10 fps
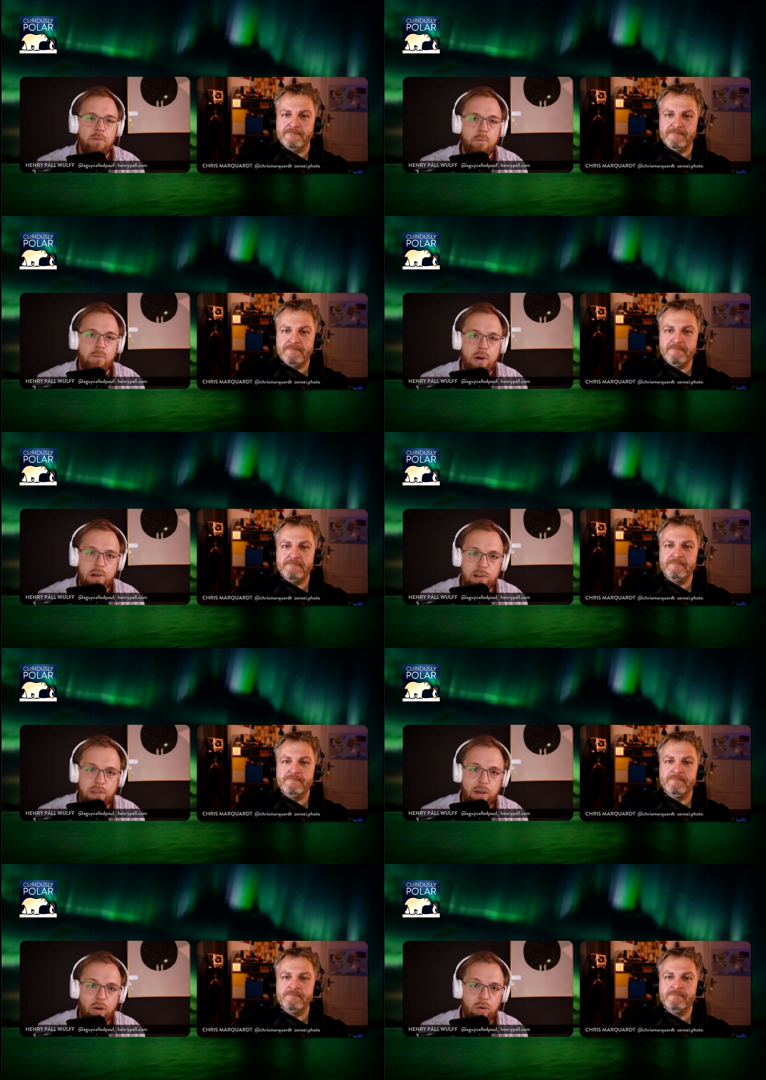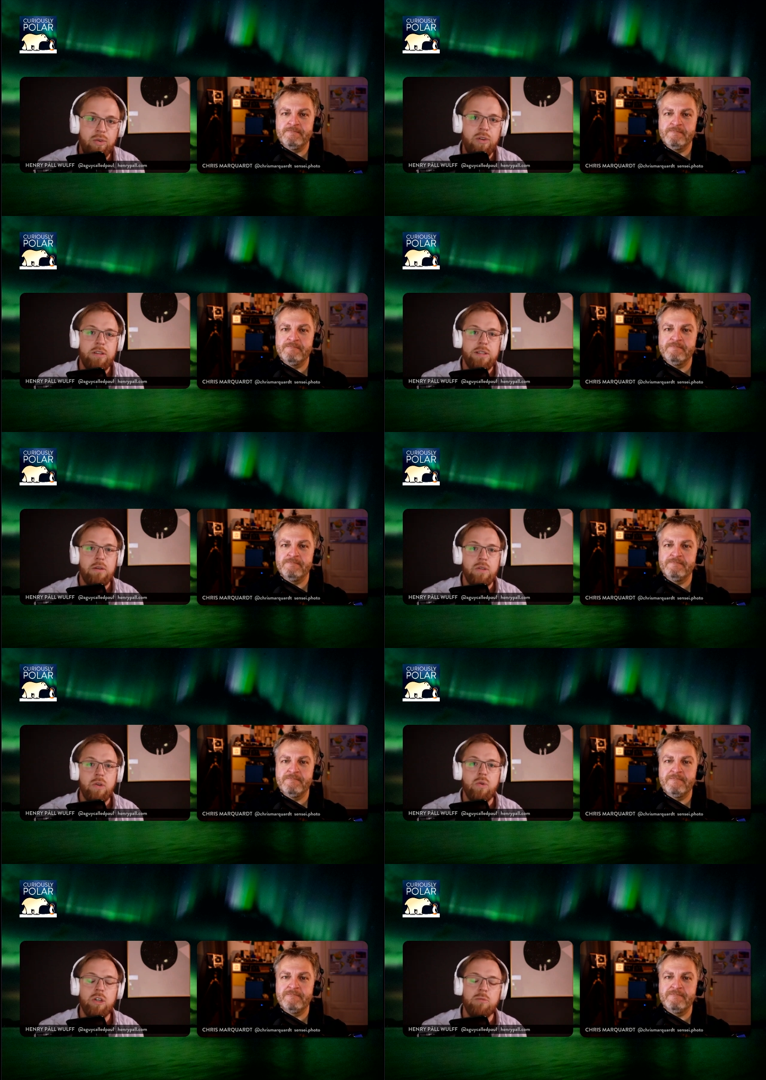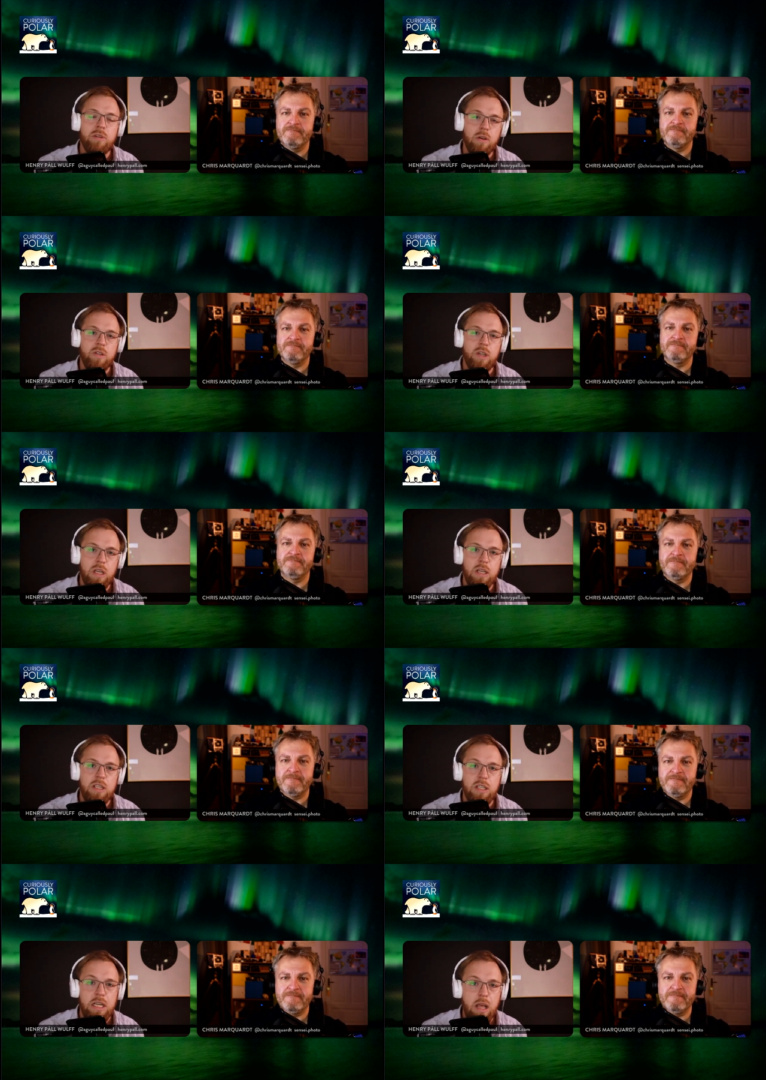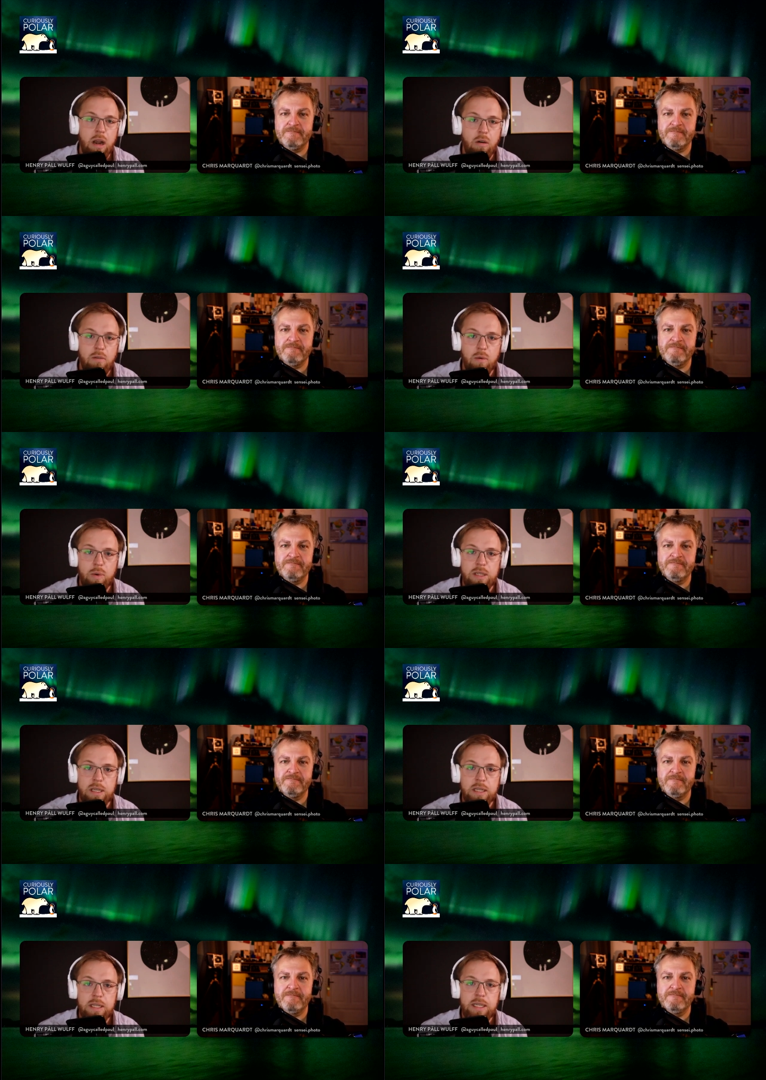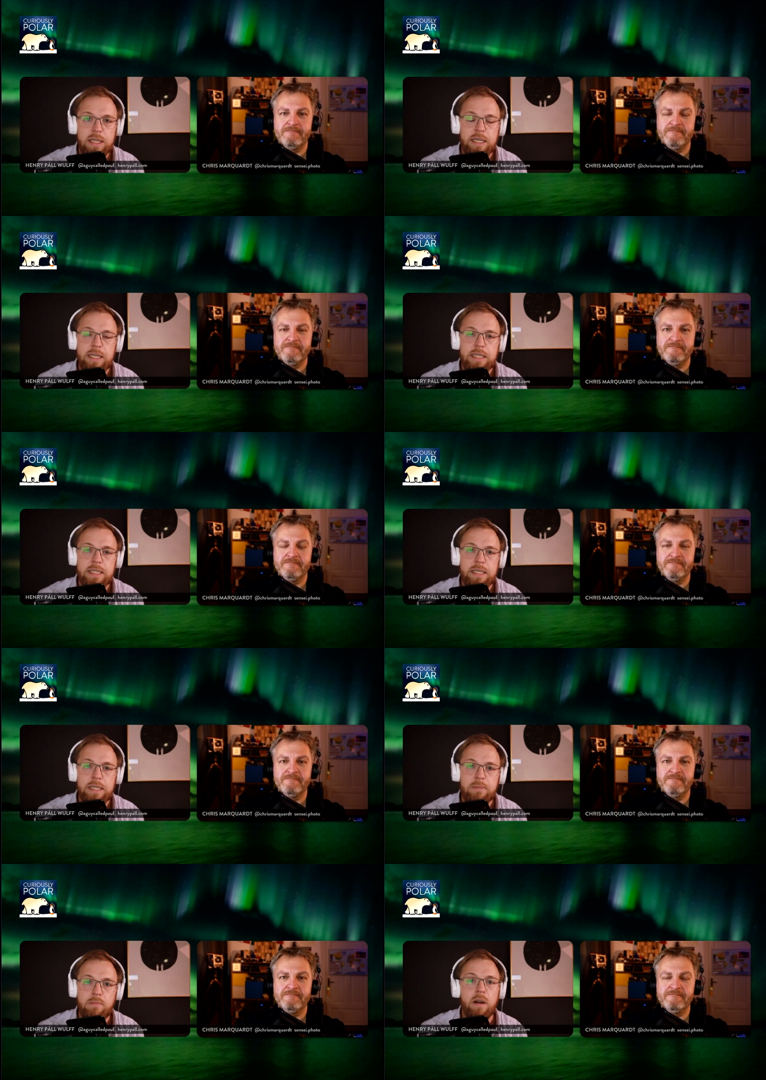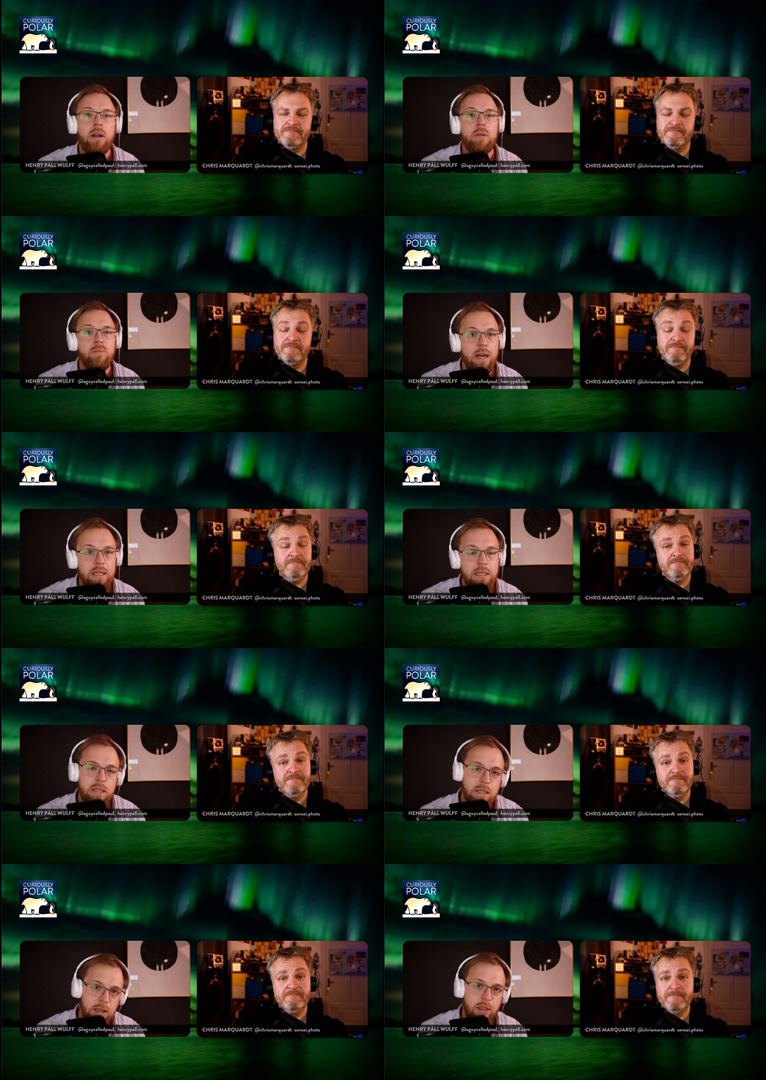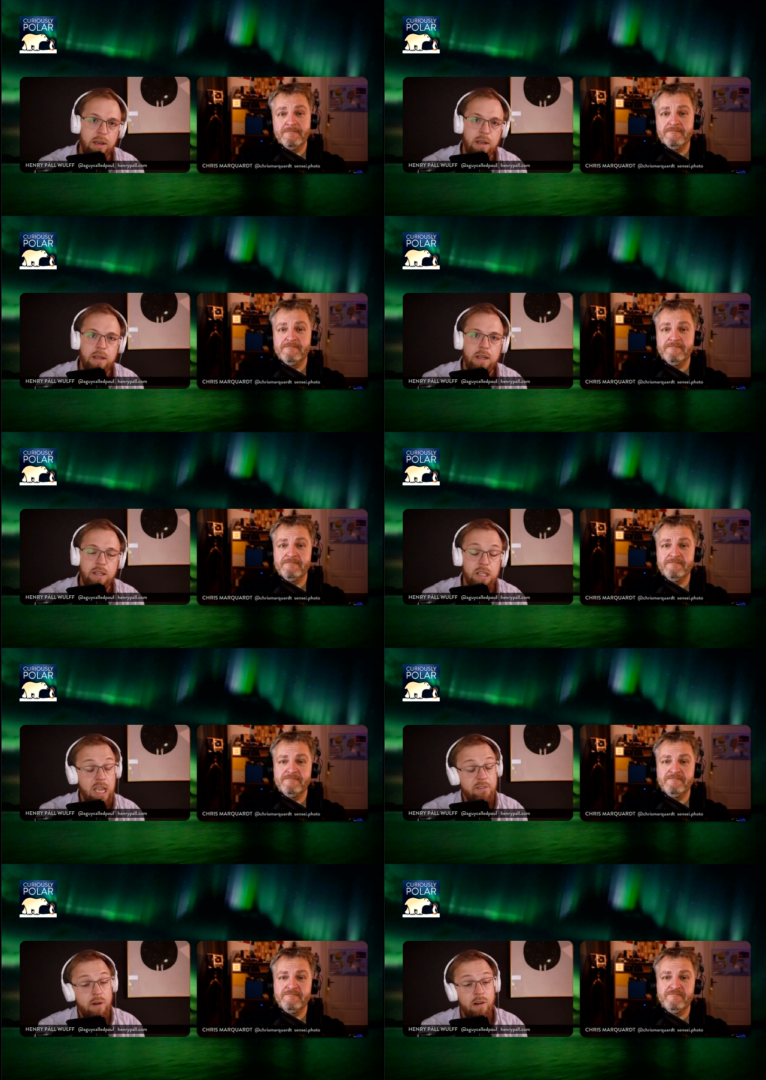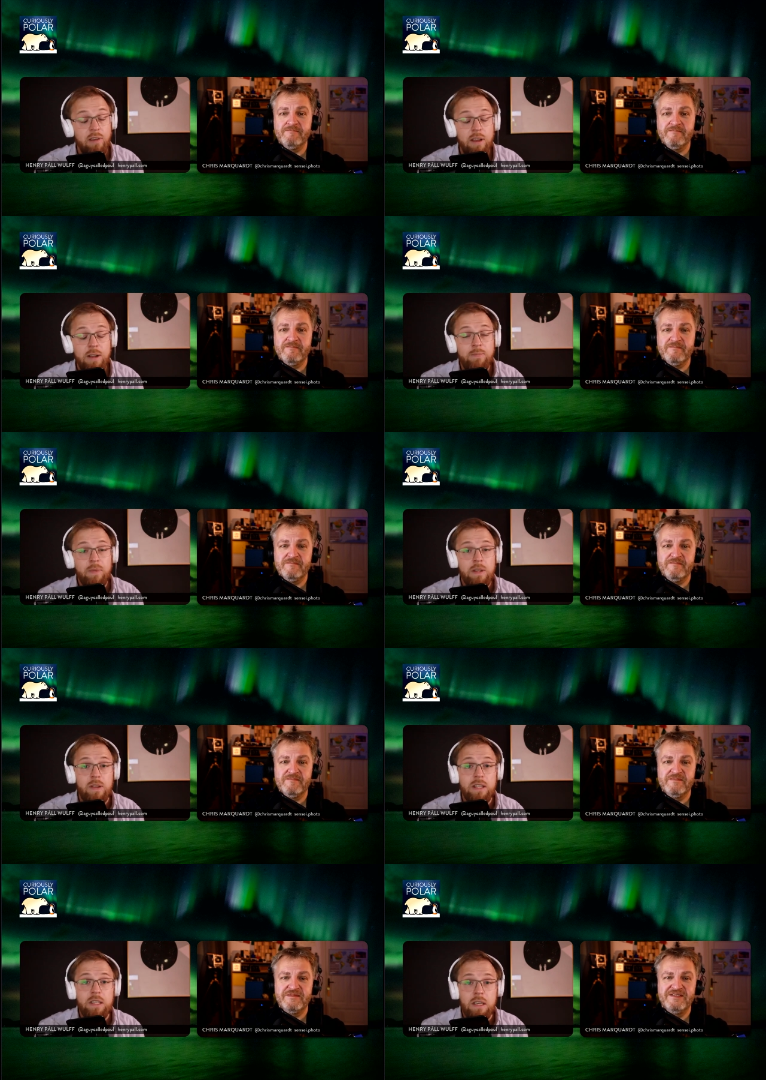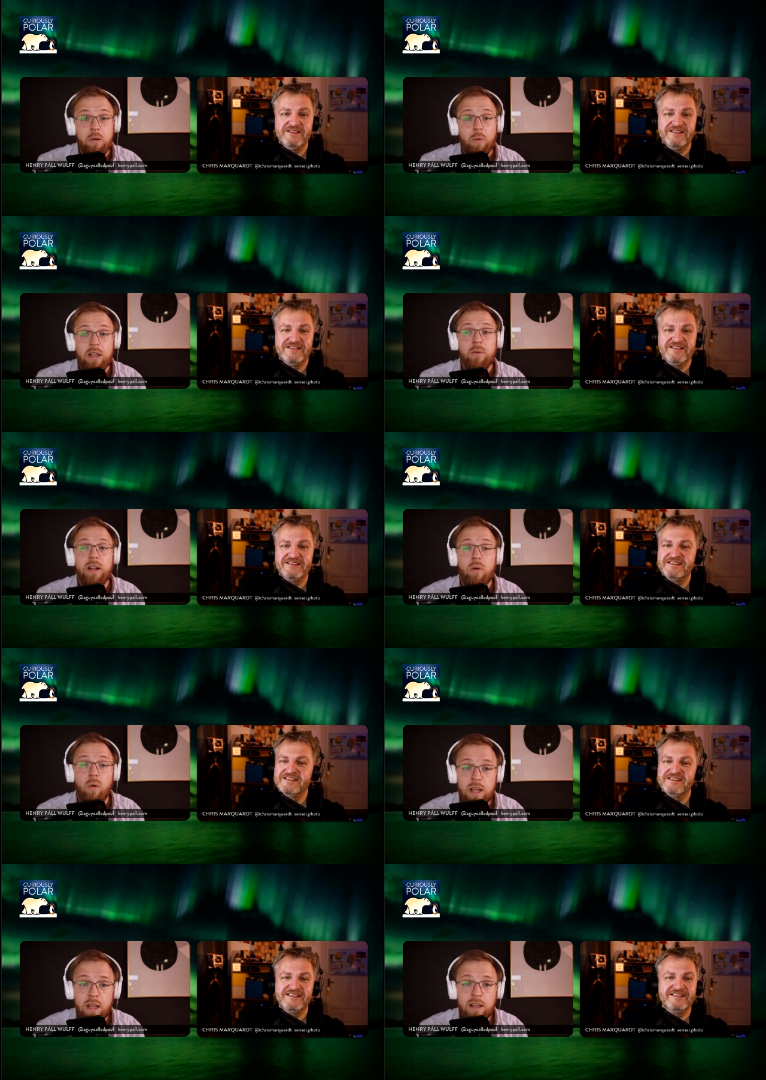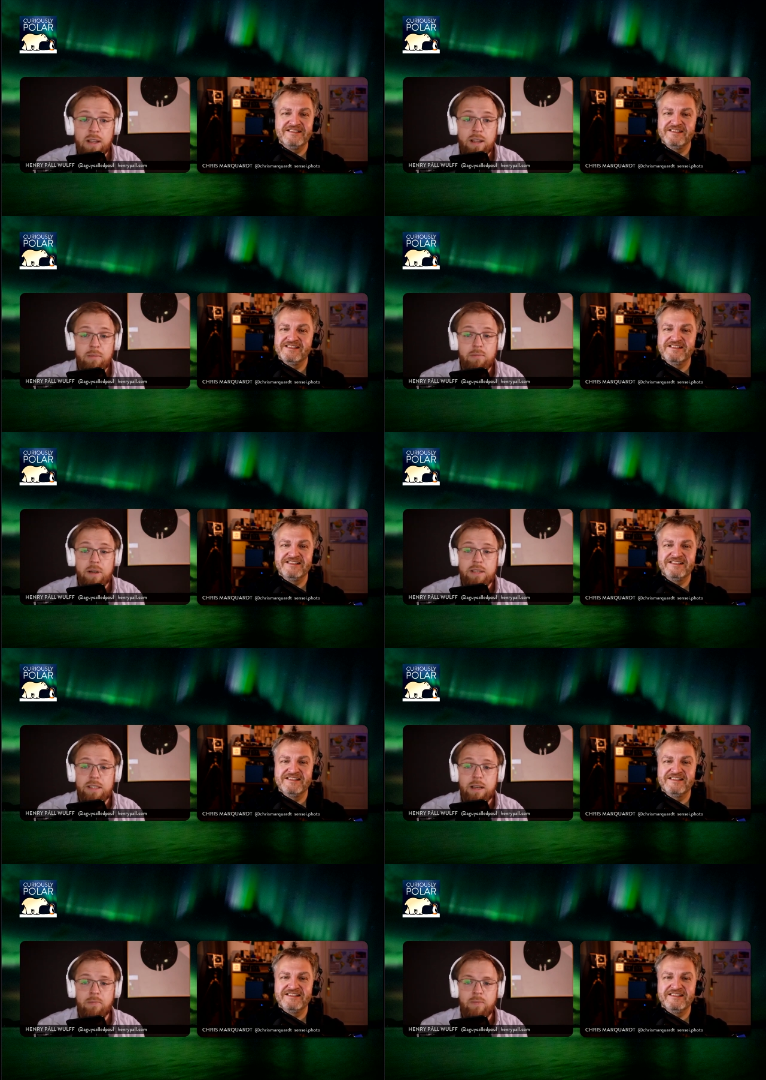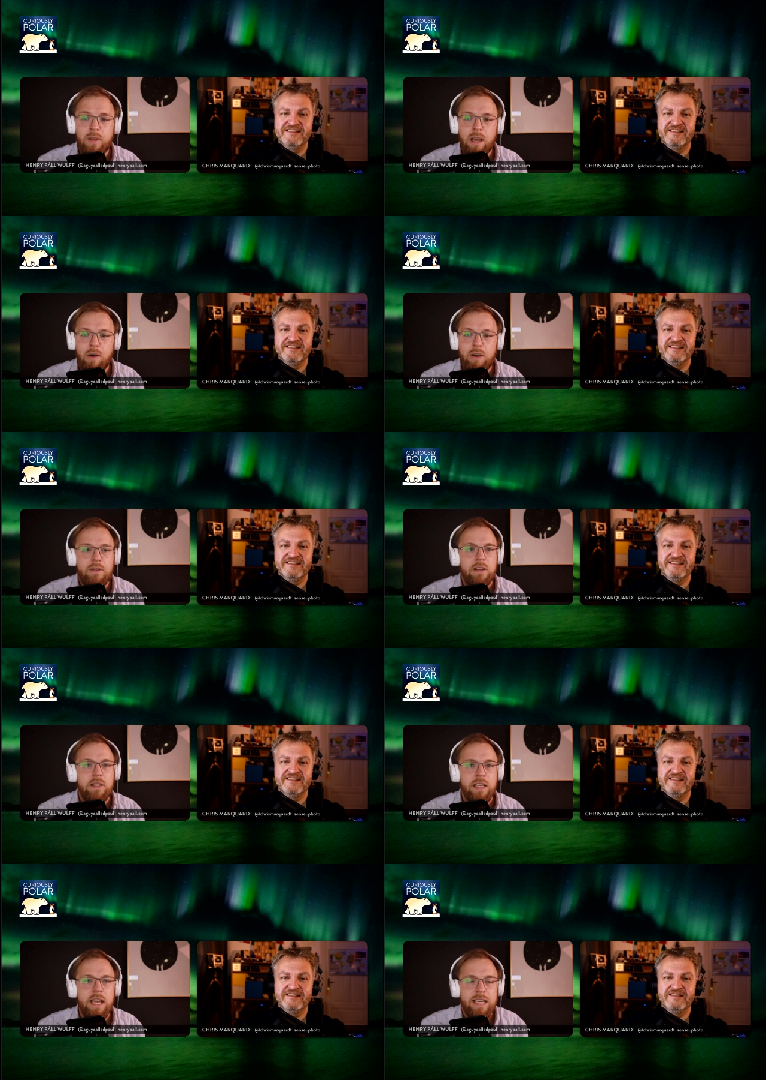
Speaker 1: gave birth on South Georgia because she stayed there over winter and um, apparently mm. was hmm. pregnant and then just gave birth. So that's a, quite quite an honor. But um, however,